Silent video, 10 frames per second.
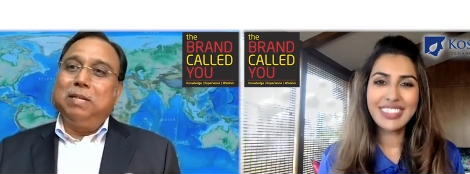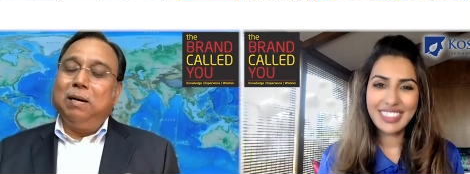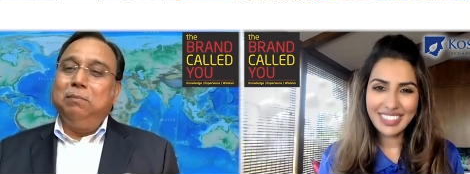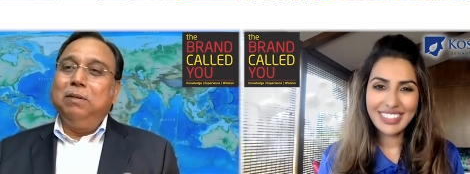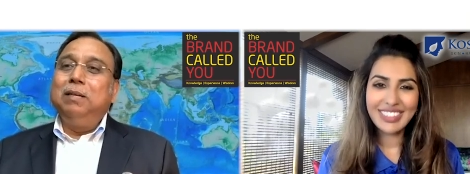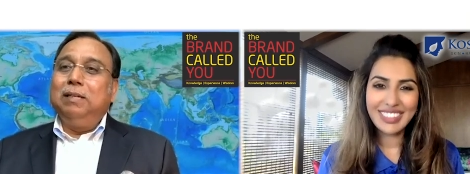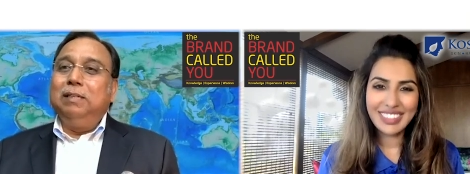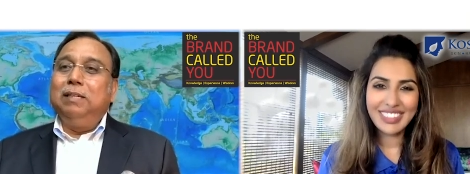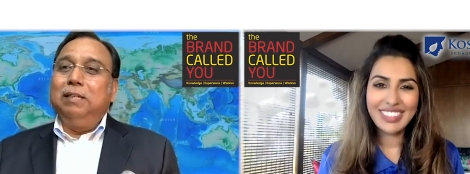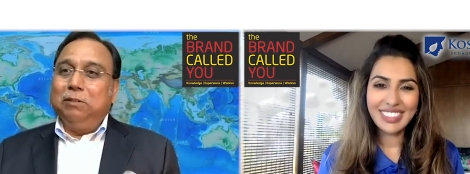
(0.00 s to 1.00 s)
Speaker 1: time
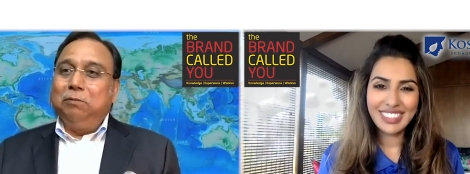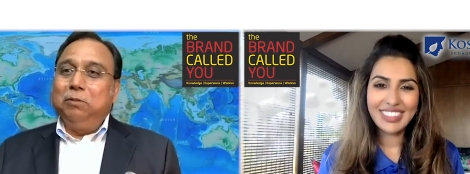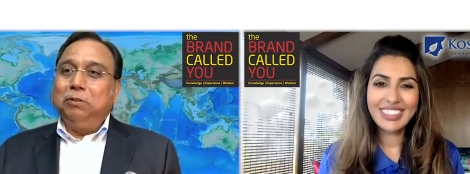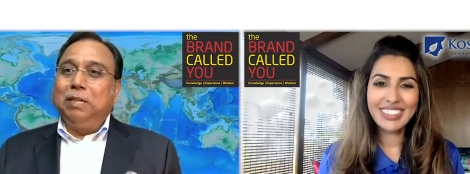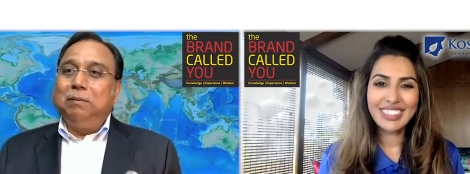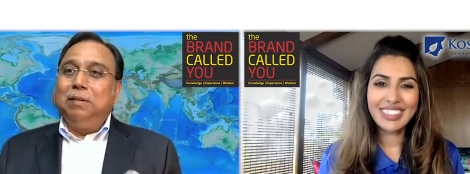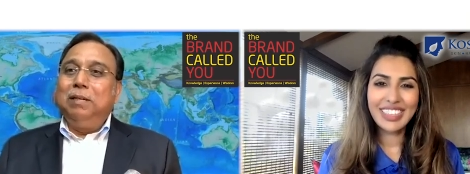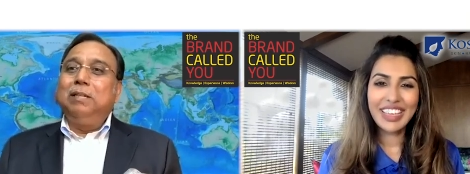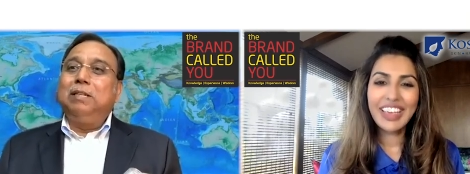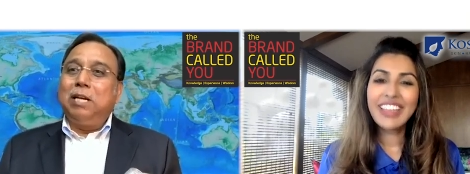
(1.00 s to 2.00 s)
in the near future.
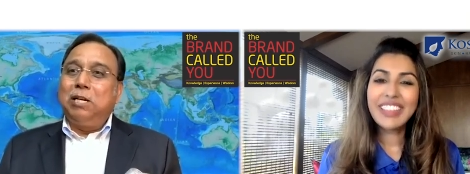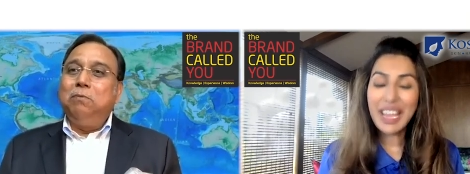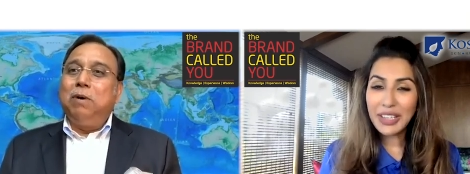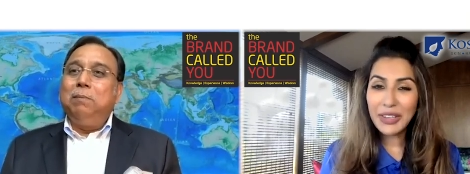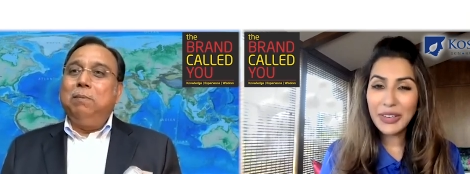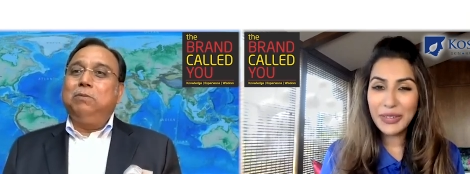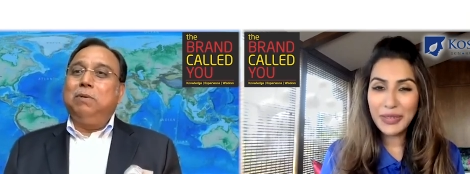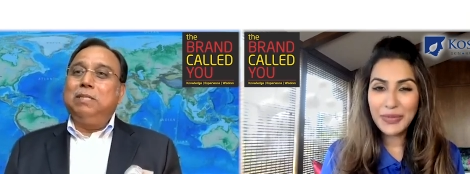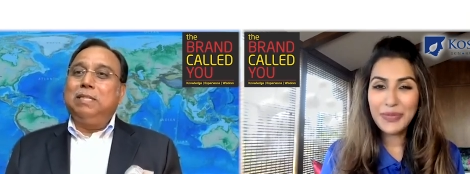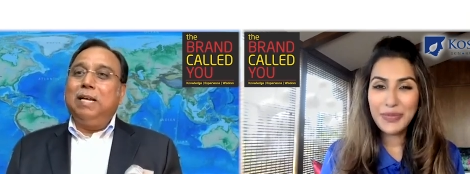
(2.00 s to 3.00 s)
Thank you very much
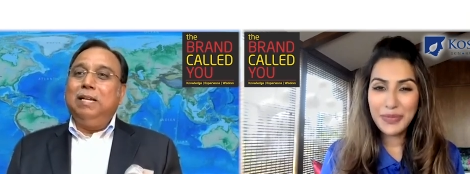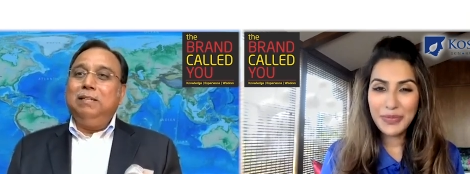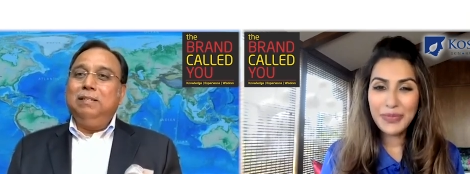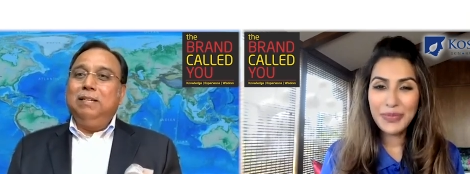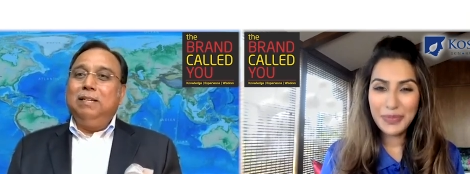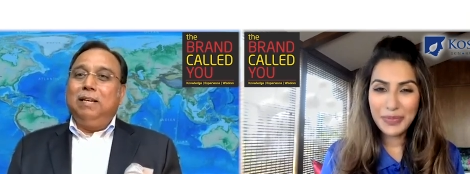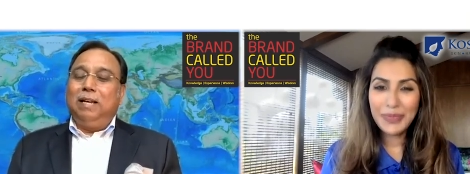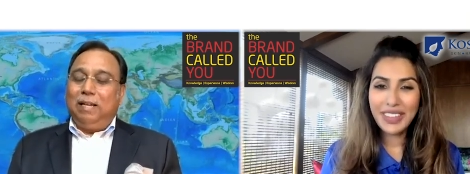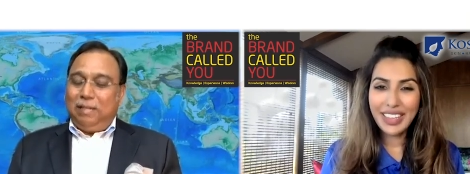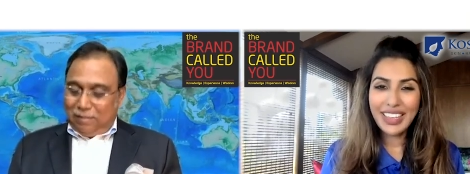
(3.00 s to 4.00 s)
once again,
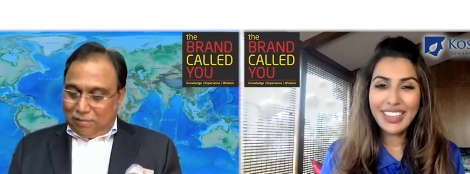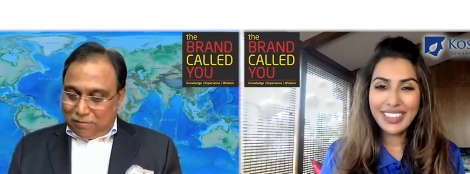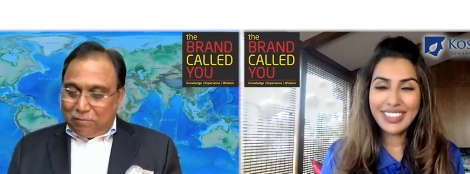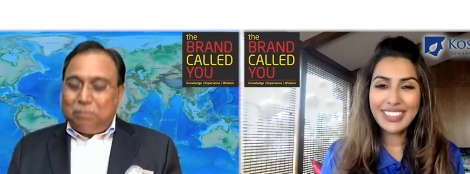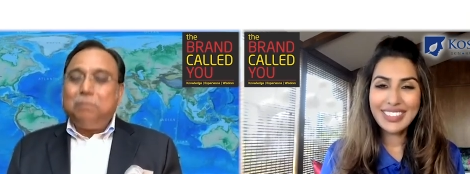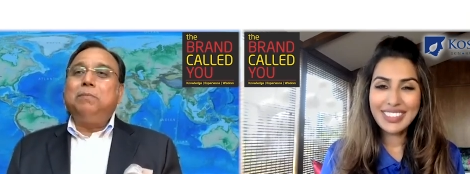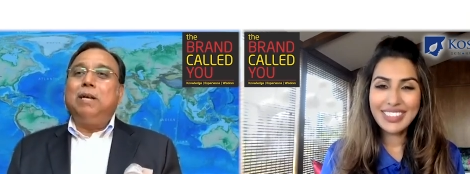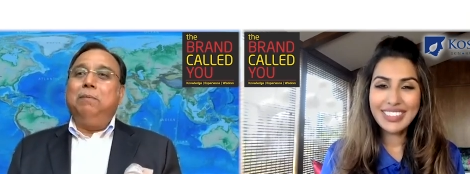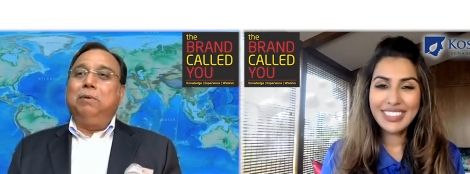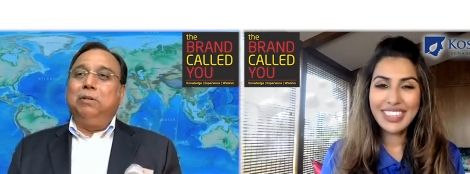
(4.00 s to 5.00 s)
and
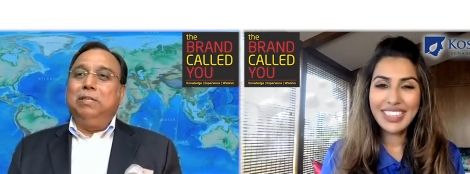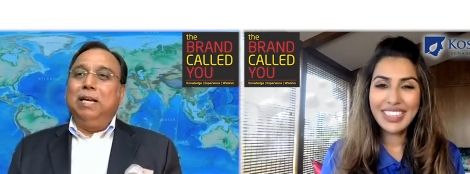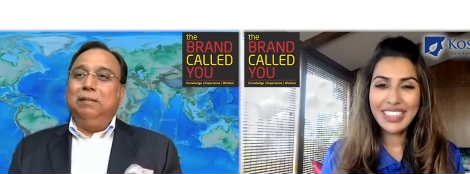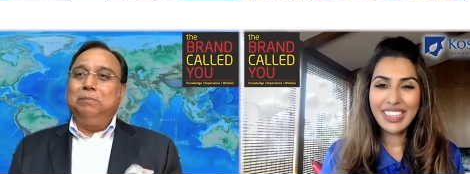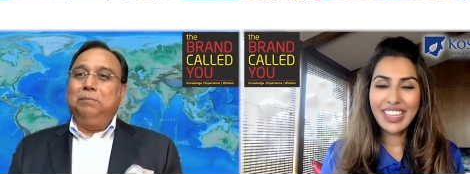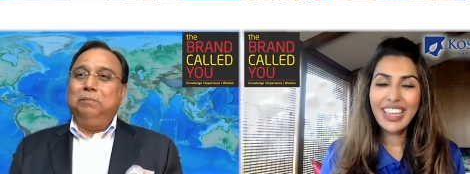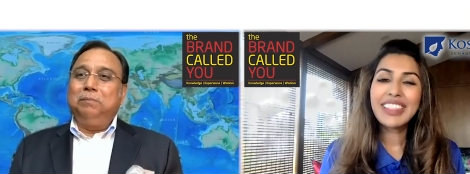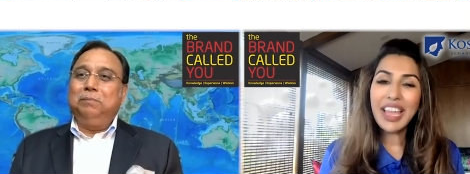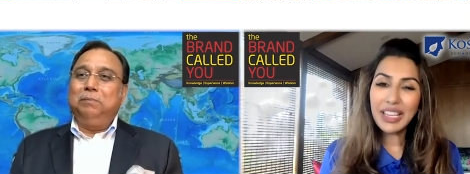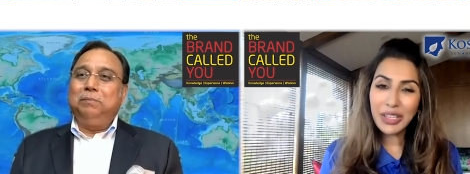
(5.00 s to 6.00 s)
have a good day.
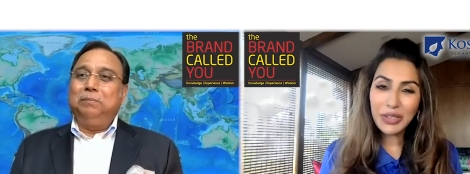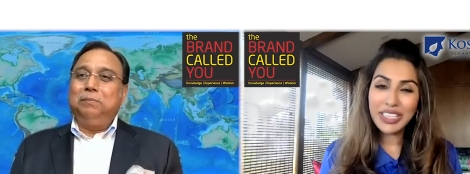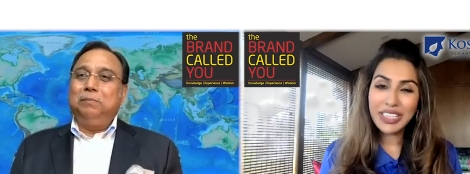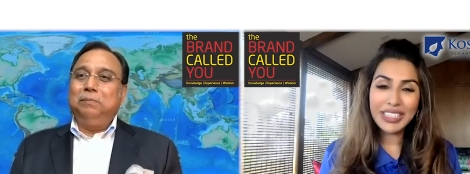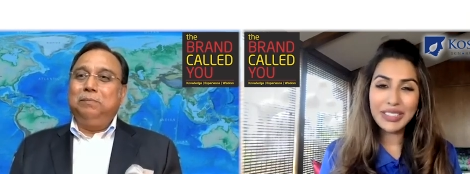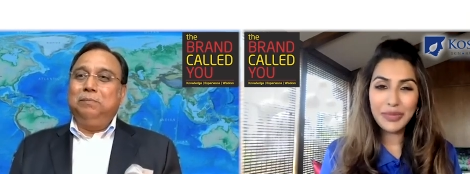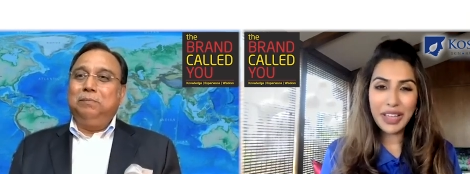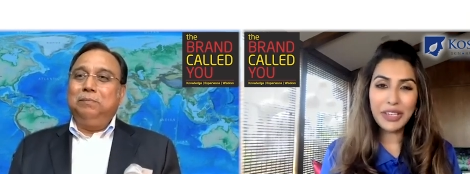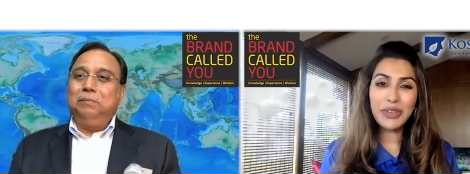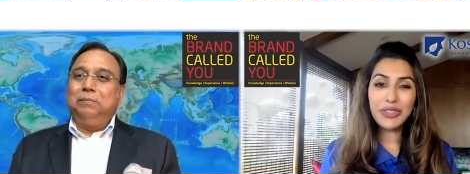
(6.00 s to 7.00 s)
Speaker 2: Thank you, Shesh.
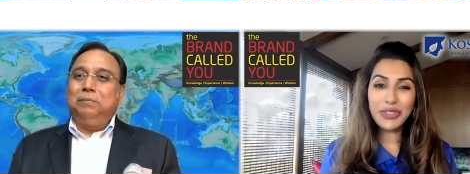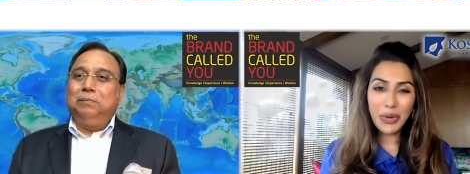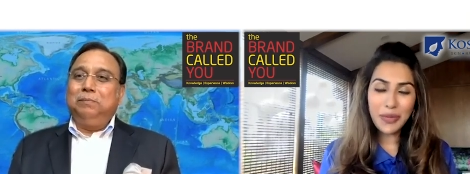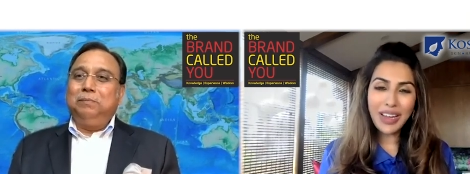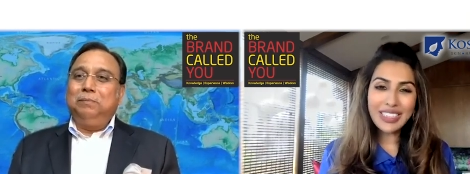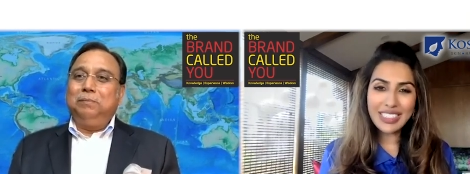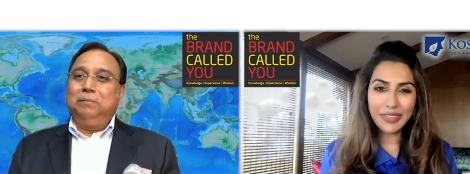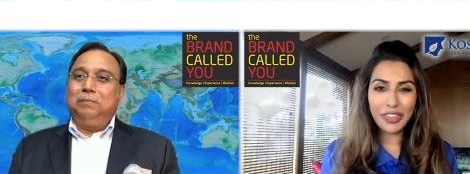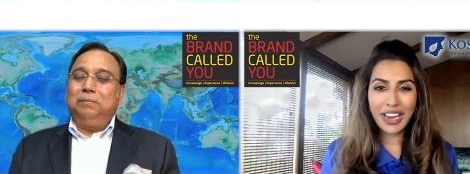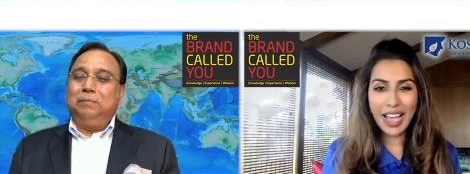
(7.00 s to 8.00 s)
Thank you so much
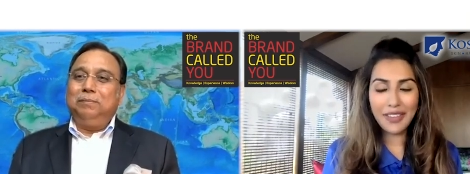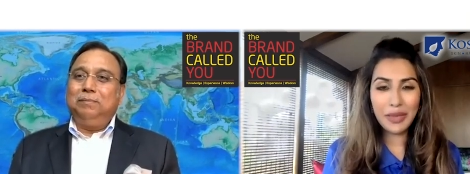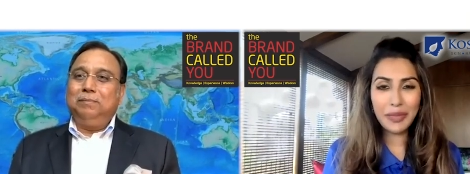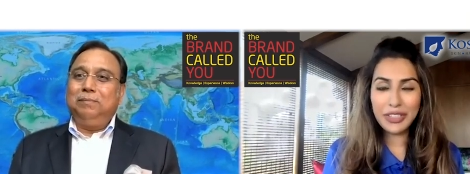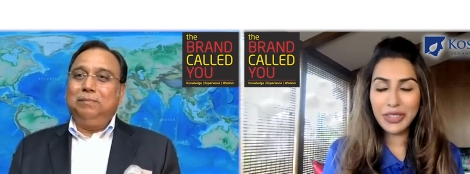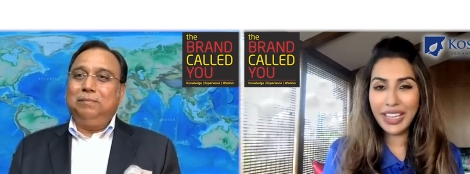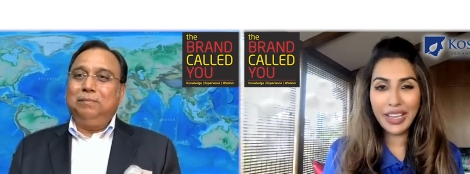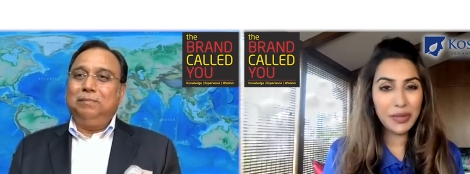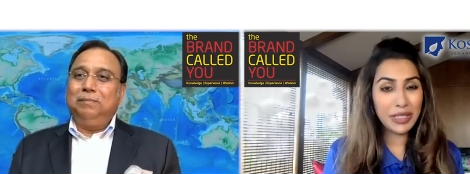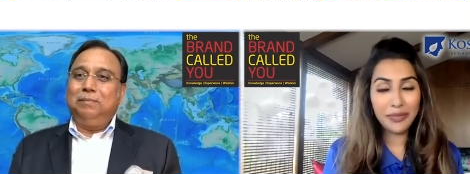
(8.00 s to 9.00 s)
for having me today.
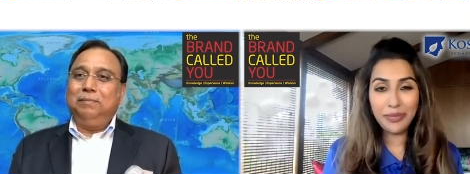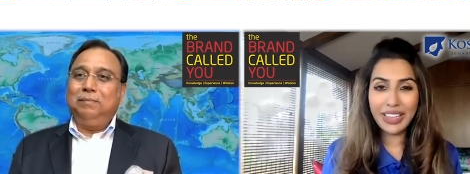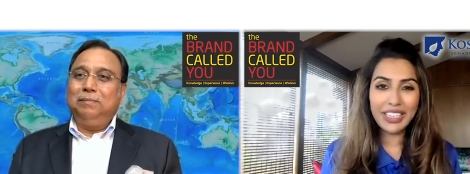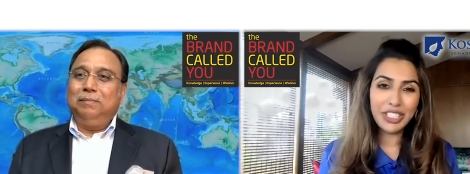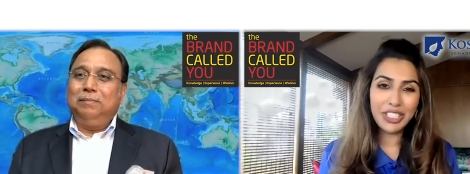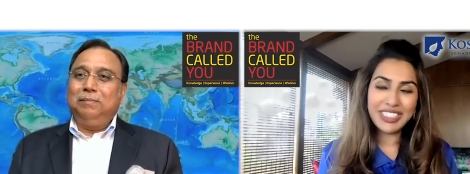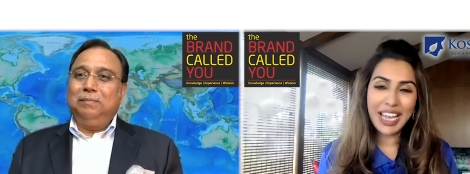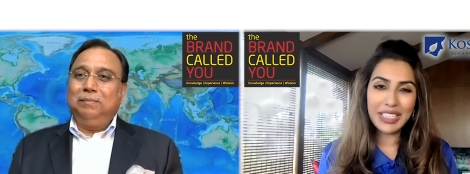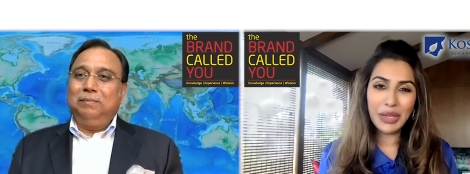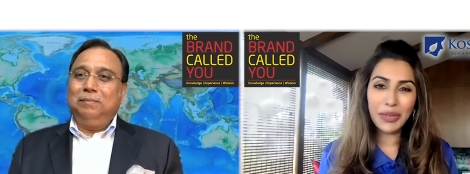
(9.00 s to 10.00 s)
It was a pleasure
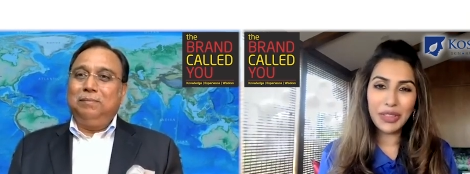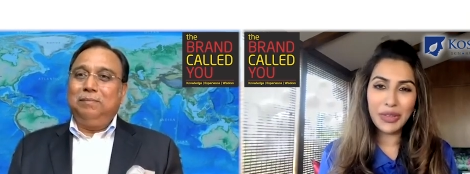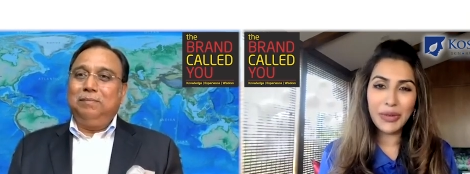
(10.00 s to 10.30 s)
chatting with